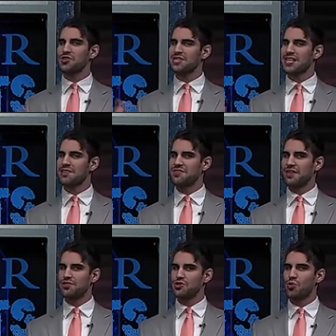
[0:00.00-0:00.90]
13
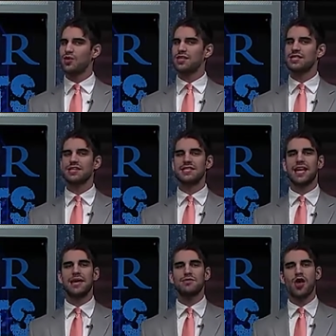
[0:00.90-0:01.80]
of Xavier's
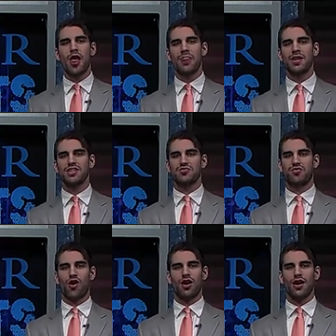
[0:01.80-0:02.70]
26 games
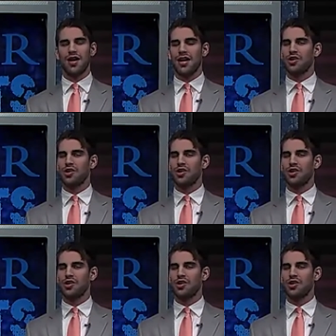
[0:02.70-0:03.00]
thus far,